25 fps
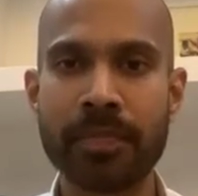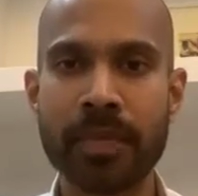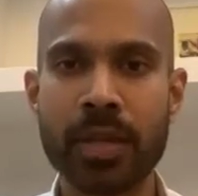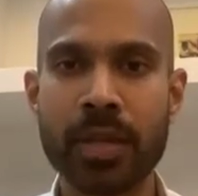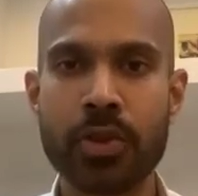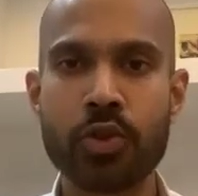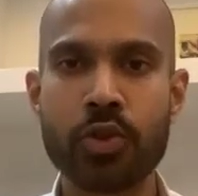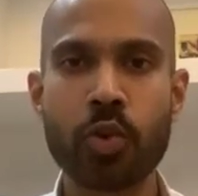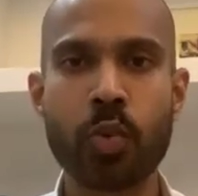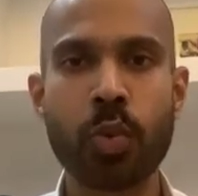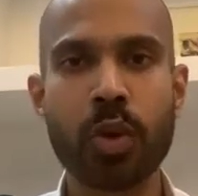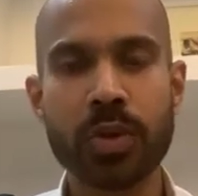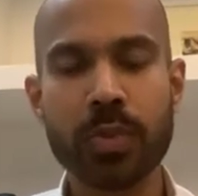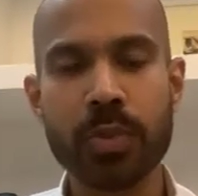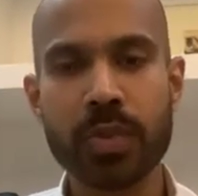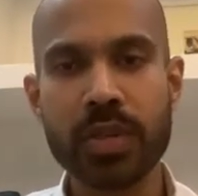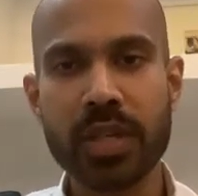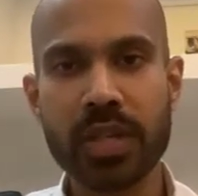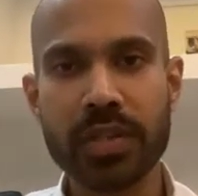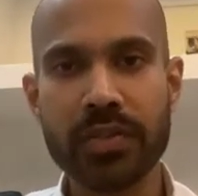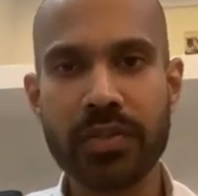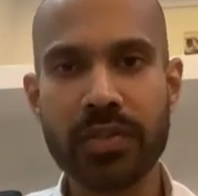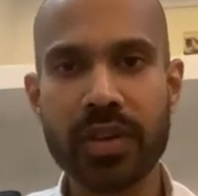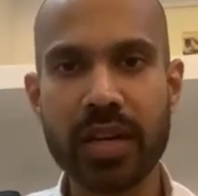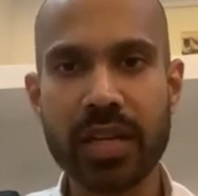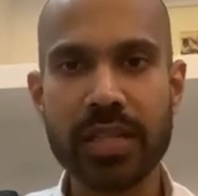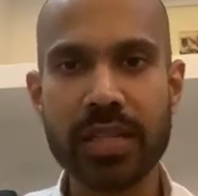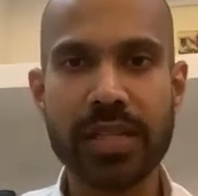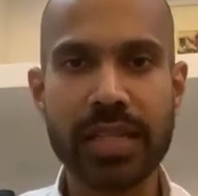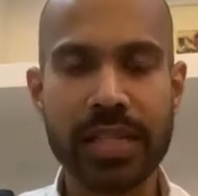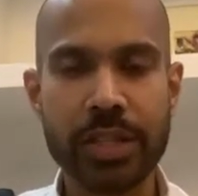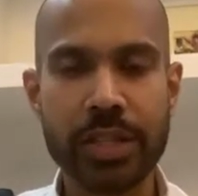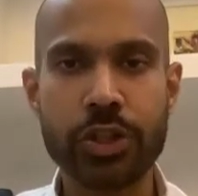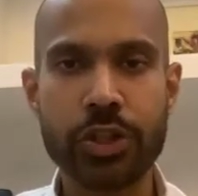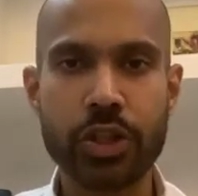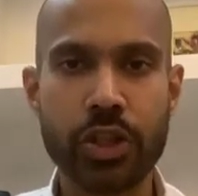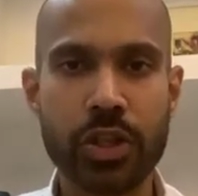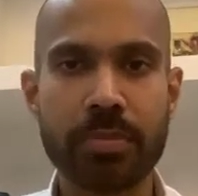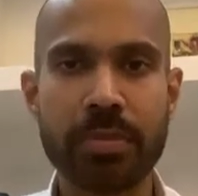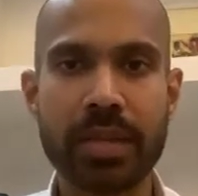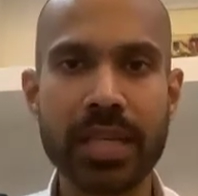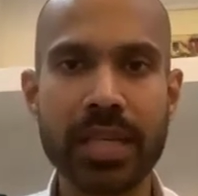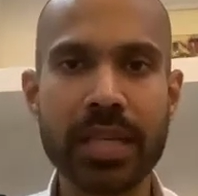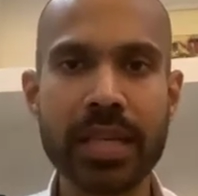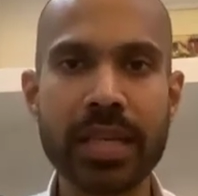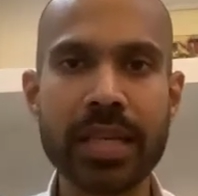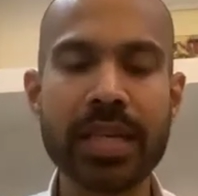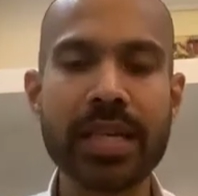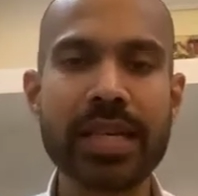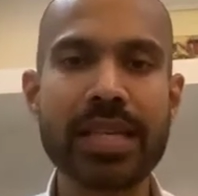So what works for us in
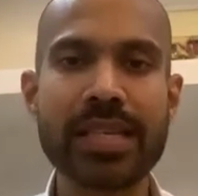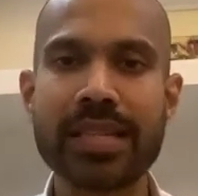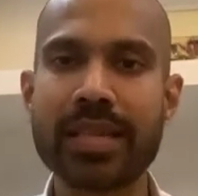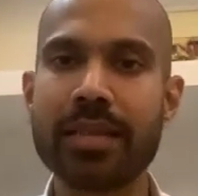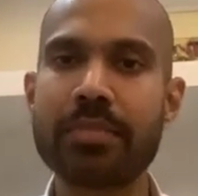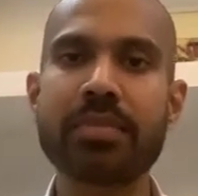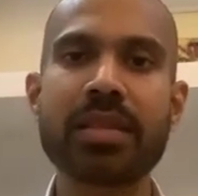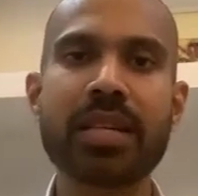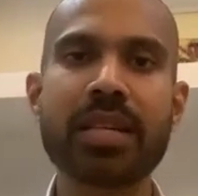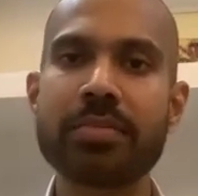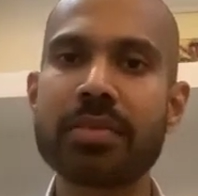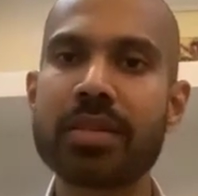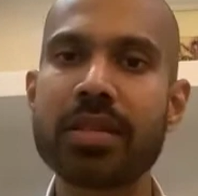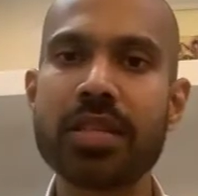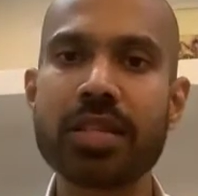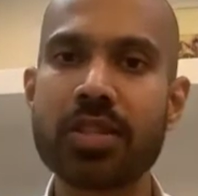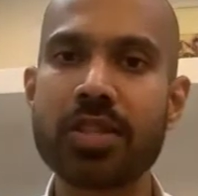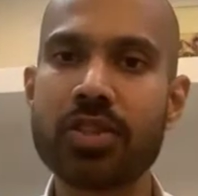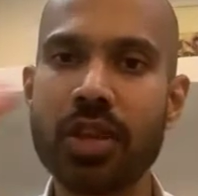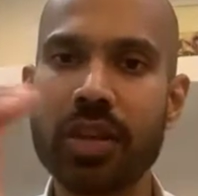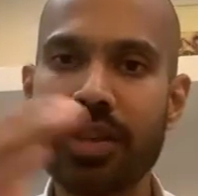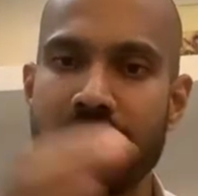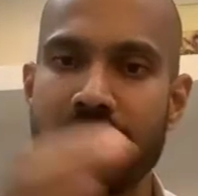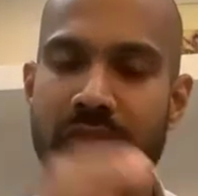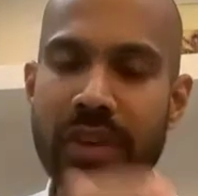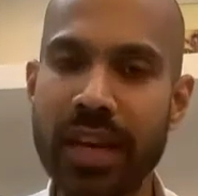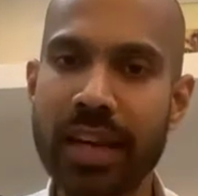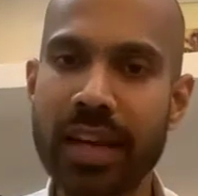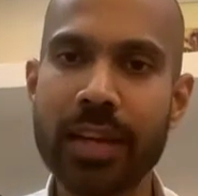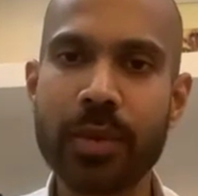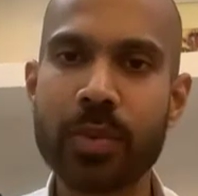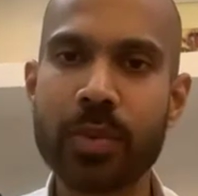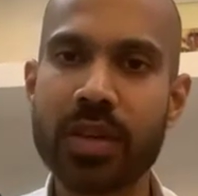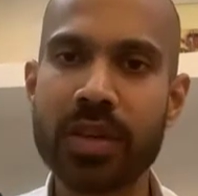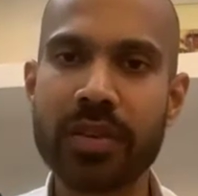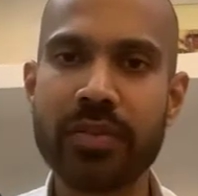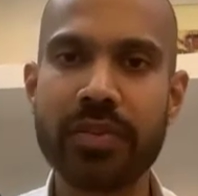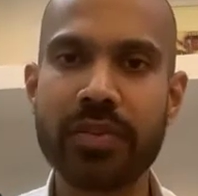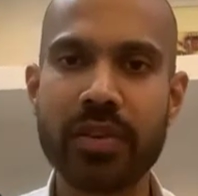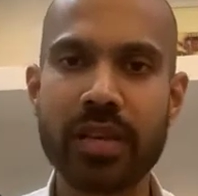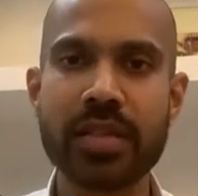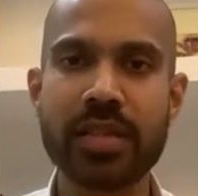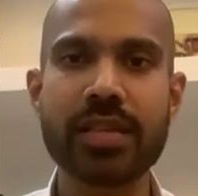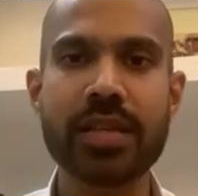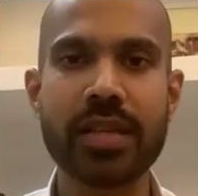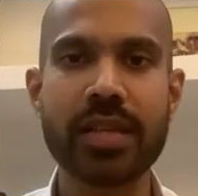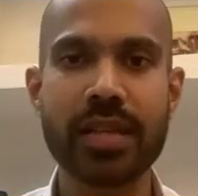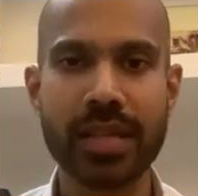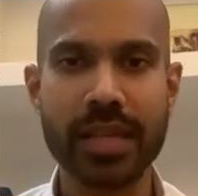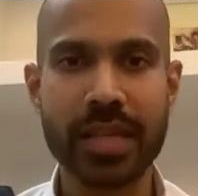Germany sometimes does not directly work for
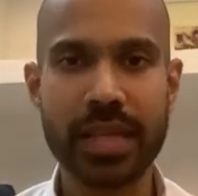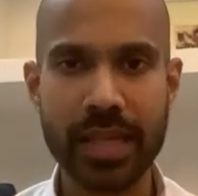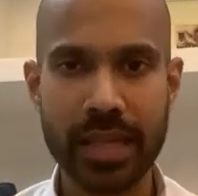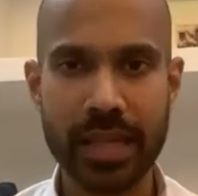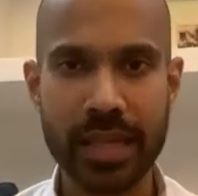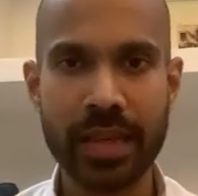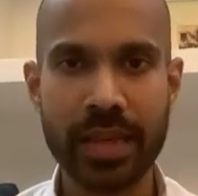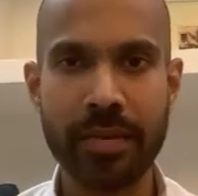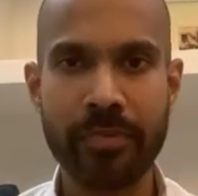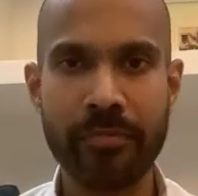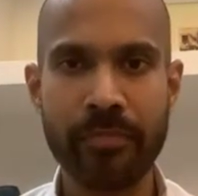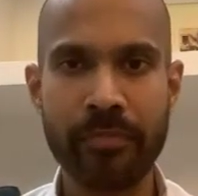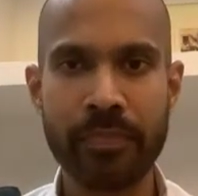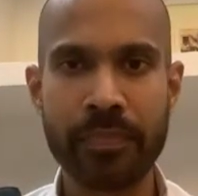us here in India.